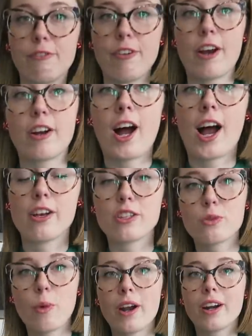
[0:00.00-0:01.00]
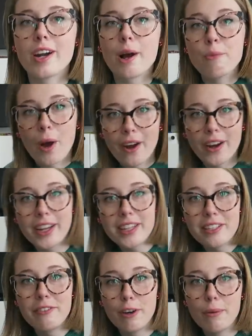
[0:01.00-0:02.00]
Fair Isle sweater. I'm wearing
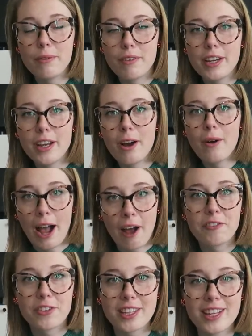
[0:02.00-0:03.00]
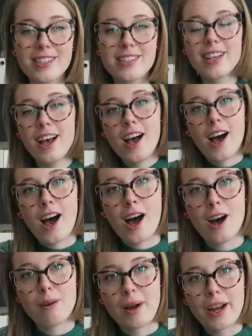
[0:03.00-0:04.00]
it to film a video after this.
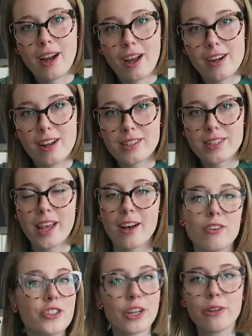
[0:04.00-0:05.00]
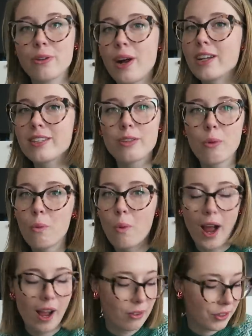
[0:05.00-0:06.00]
Um, I got it on sale. J.Crew has the
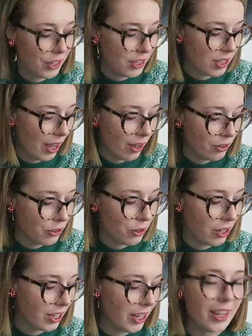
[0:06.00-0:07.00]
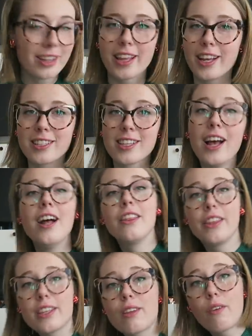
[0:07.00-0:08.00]
wildest sales. You can get things
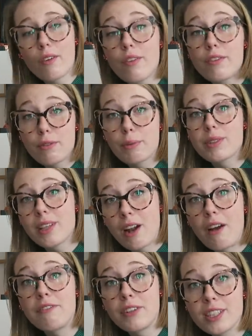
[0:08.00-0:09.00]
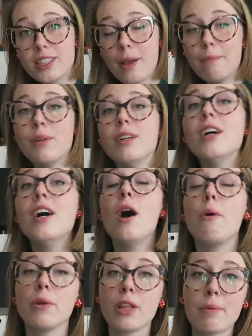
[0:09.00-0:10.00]
this for 50% off, for example.
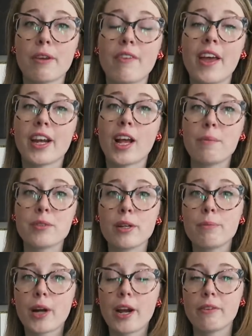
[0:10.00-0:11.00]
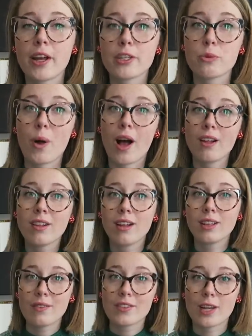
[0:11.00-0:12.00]
Really big fan. It comes in a bright red as well.
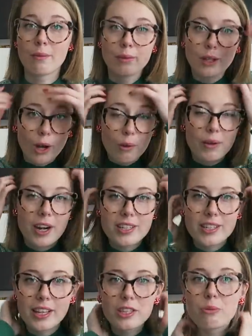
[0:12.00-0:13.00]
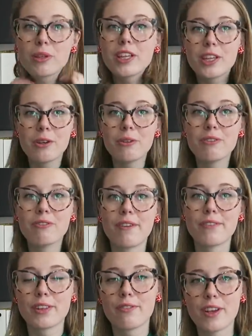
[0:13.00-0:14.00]
I'll leave it down below, but I just think it's really cute and
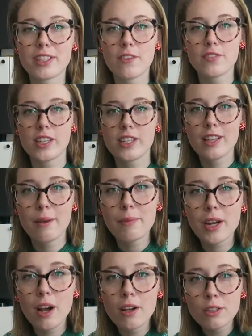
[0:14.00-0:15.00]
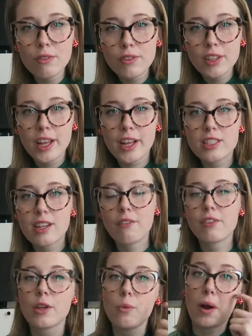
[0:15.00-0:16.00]
fun for the festive season, but I also feel like it's
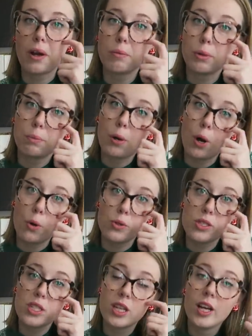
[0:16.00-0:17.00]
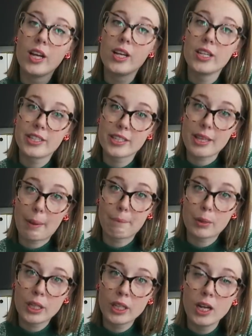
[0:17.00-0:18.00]
definitely wearable post
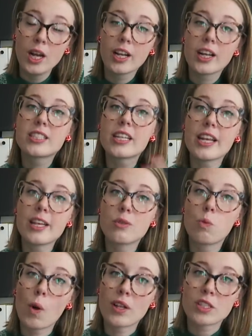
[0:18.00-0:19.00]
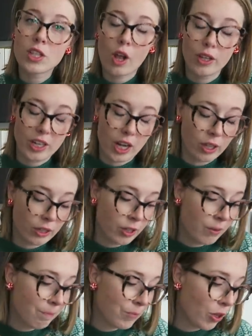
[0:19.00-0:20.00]
December because it is one solid
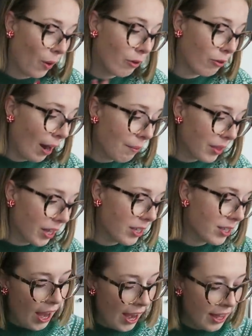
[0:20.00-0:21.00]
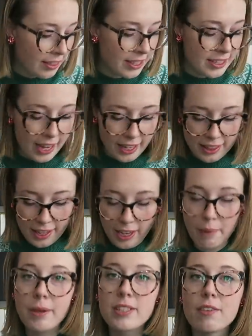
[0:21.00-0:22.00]
color. So I grabbed this. And the second
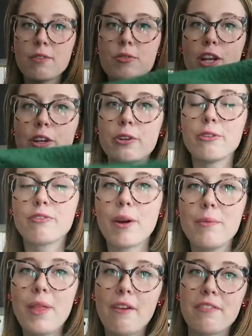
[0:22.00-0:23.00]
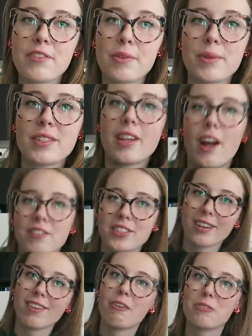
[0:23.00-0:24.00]
thing I picked up from J. Crew from that 50% off
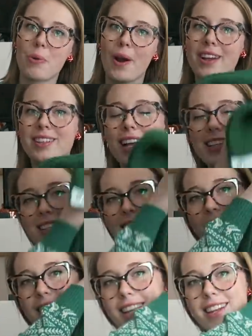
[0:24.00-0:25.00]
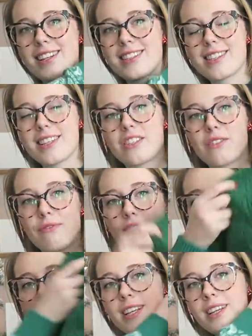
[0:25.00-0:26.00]
sale I was wearing last night and it's this
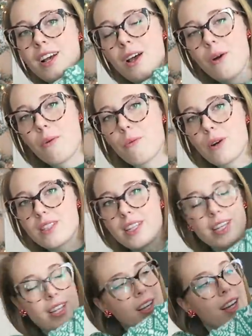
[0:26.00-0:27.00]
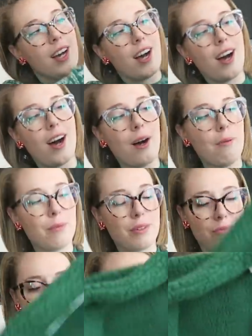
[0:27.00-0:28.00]
fuzzy, wuzzy
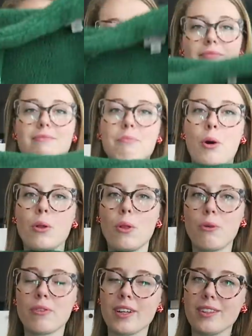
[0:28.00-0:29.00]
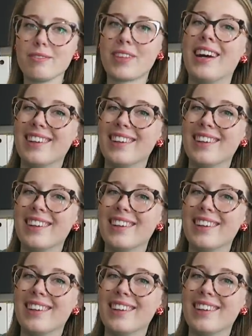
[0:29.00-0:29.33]
um, pullover.